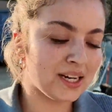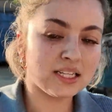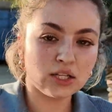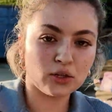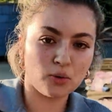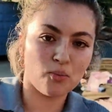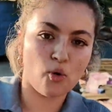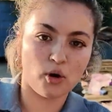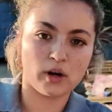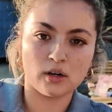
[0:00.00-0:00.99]
it's a
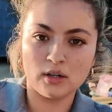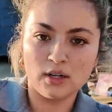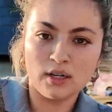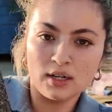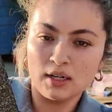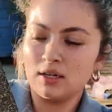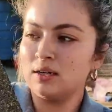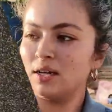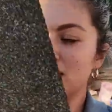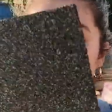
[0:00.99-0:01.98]

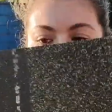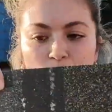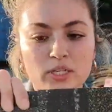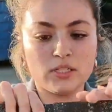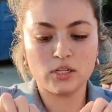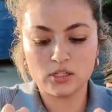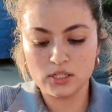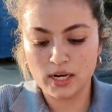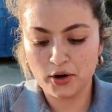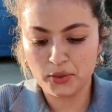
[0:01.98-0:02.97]
little easier to
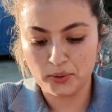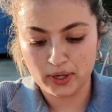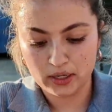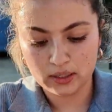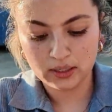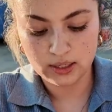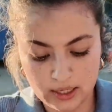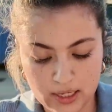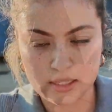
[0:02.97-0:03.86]
tear through it. It